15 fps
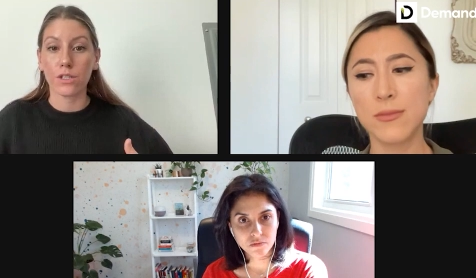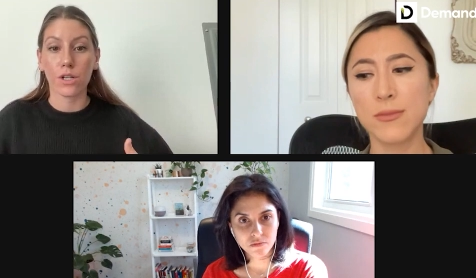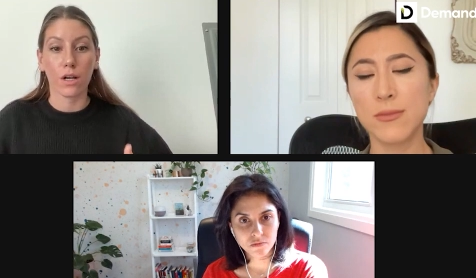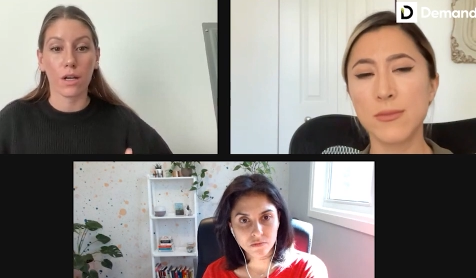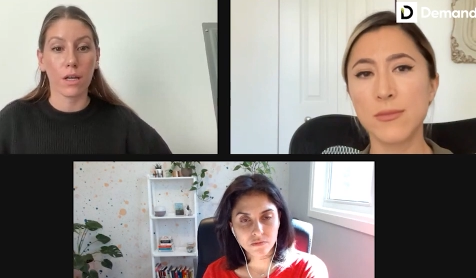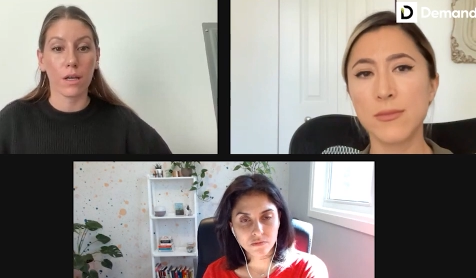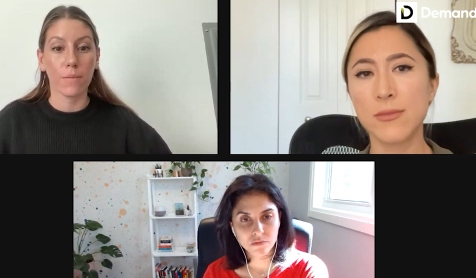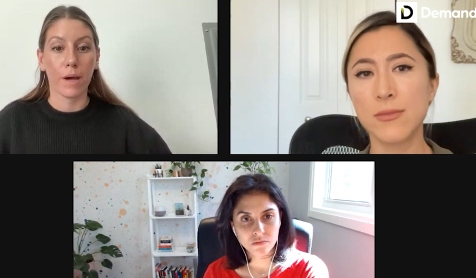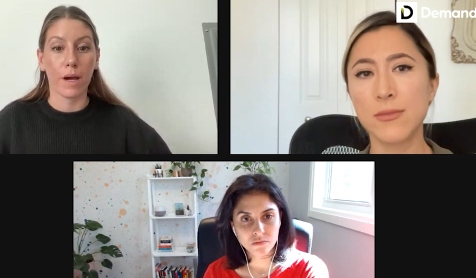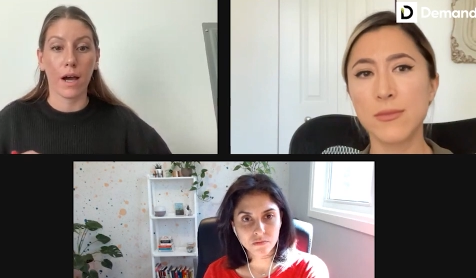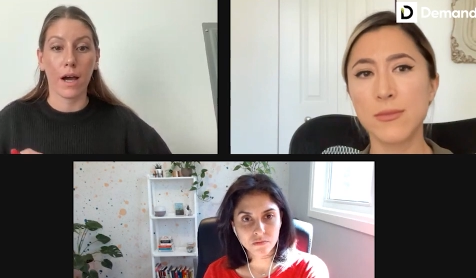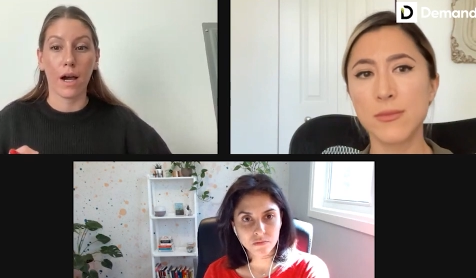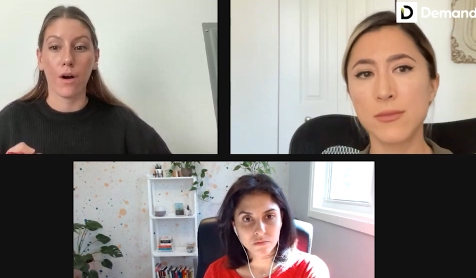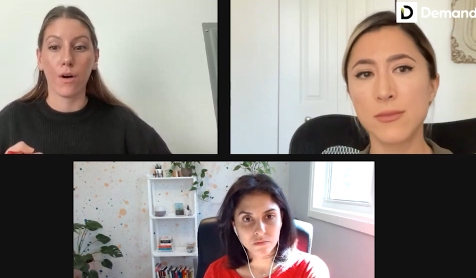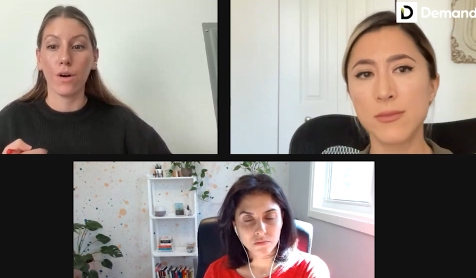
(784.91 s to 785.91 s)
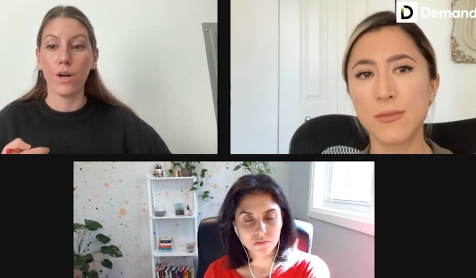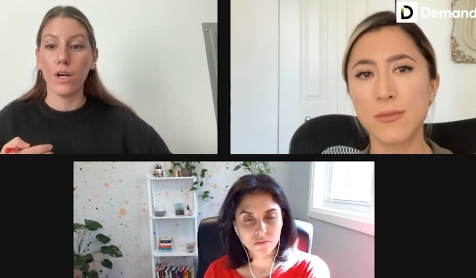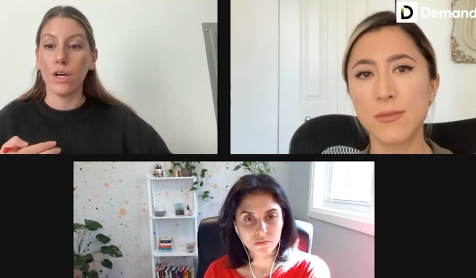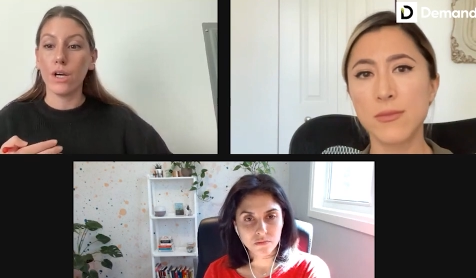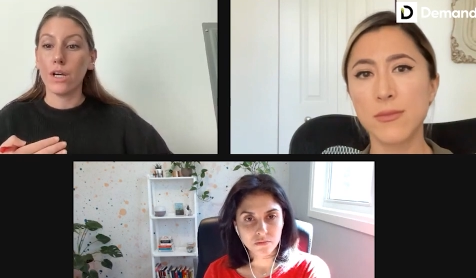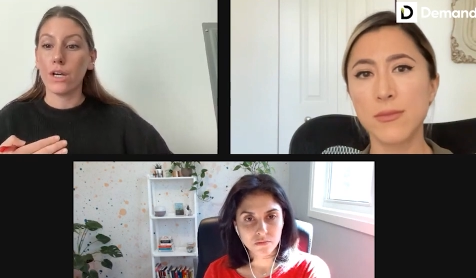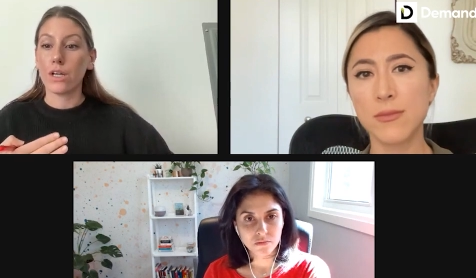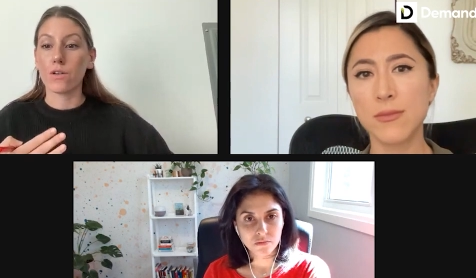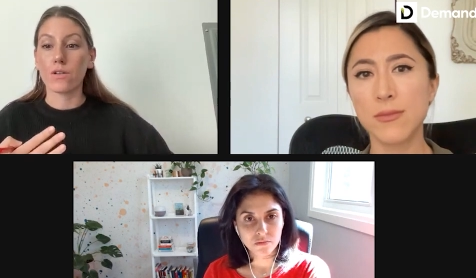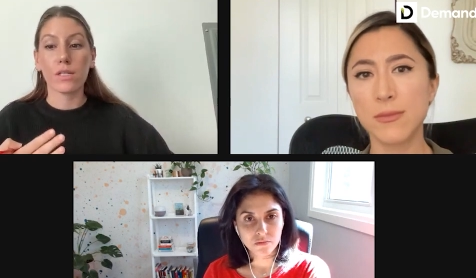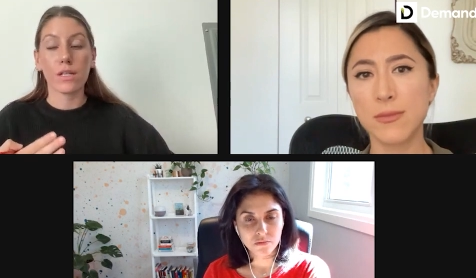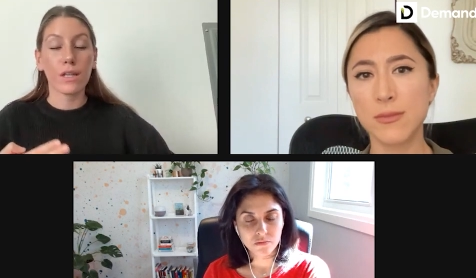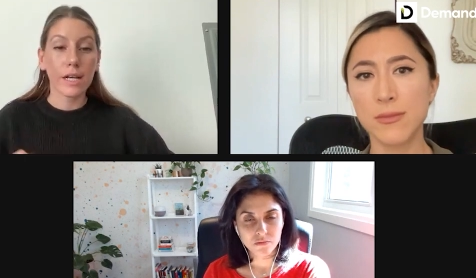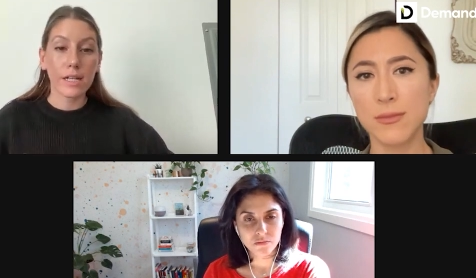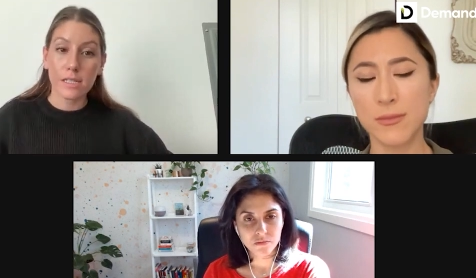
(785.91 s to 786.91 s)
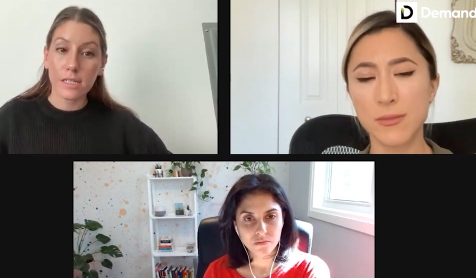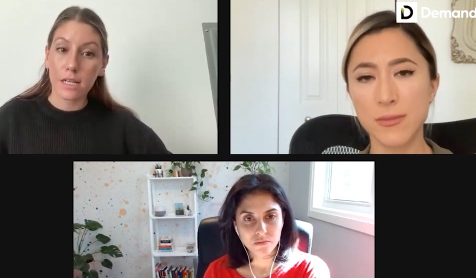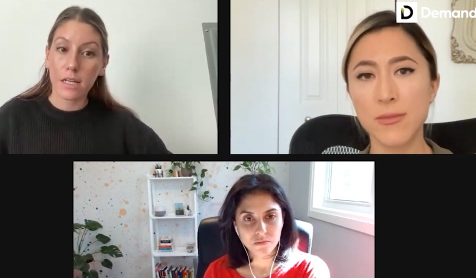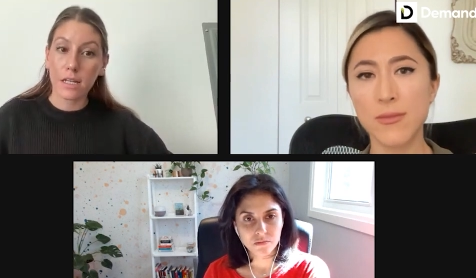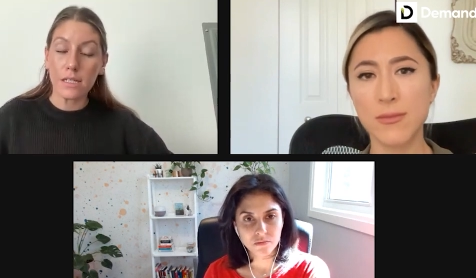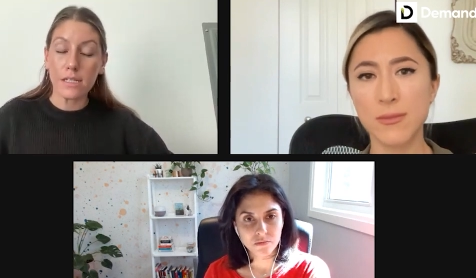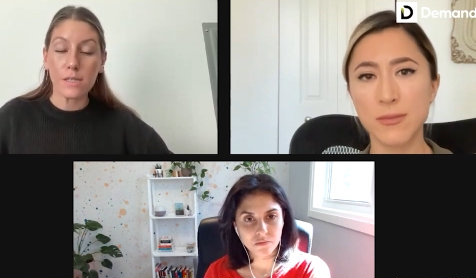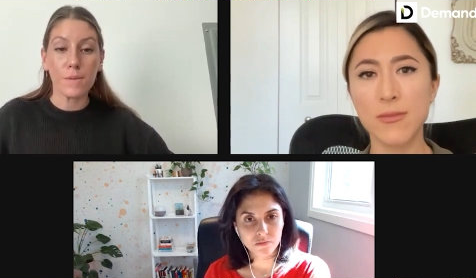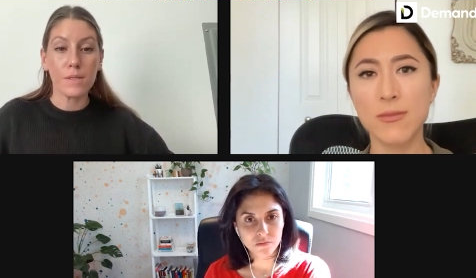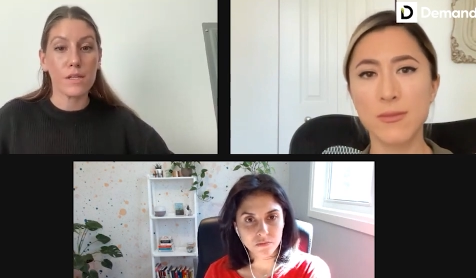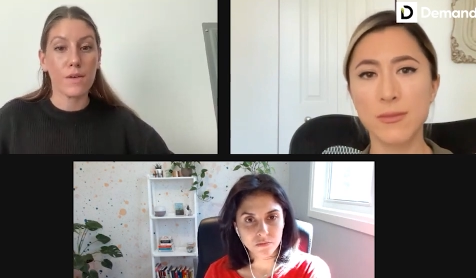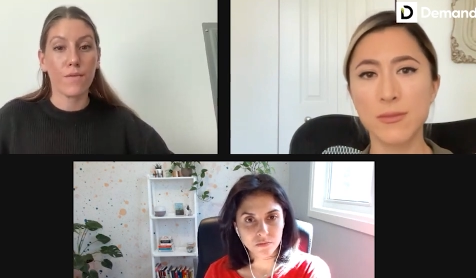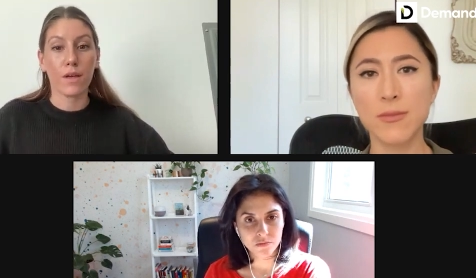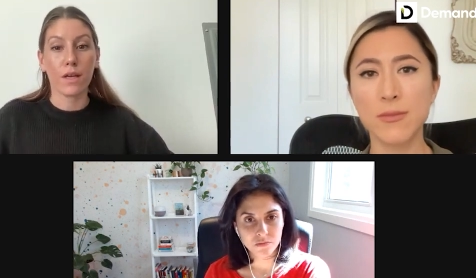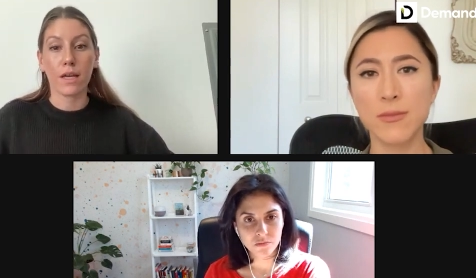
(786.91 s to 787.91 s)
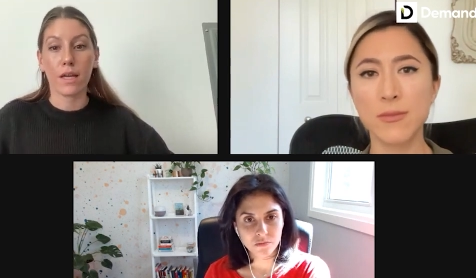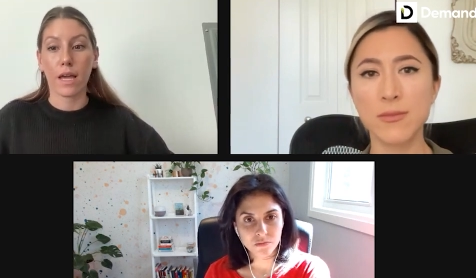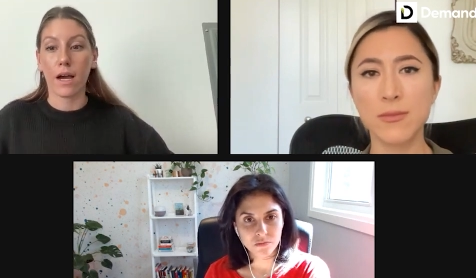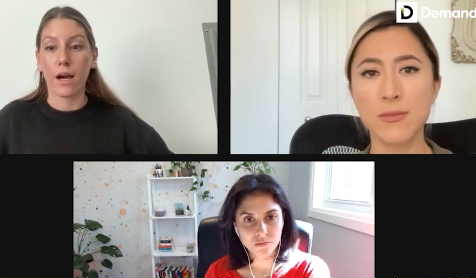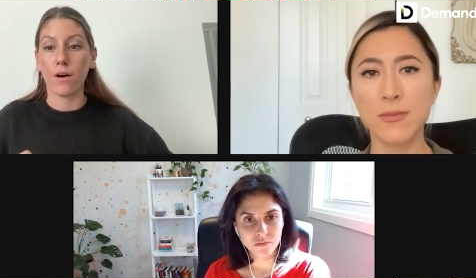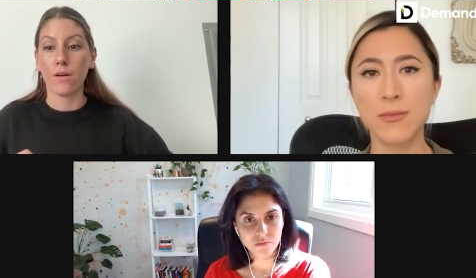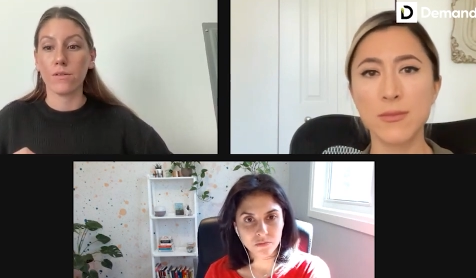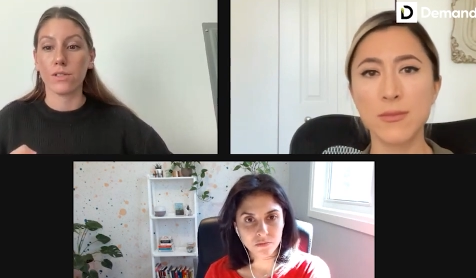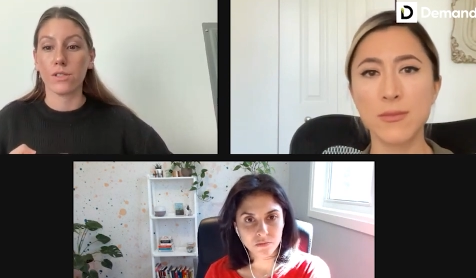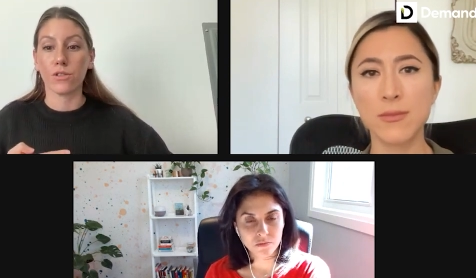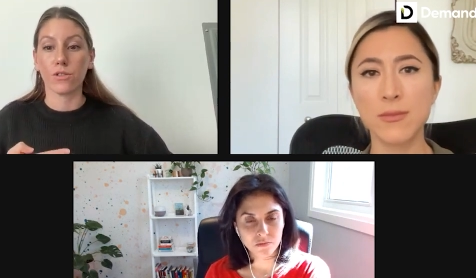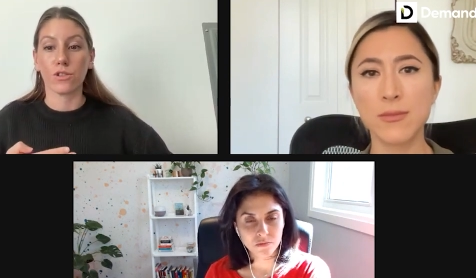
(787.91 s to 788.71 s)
Speaker 1: and talking about how you're selecting specific accounts,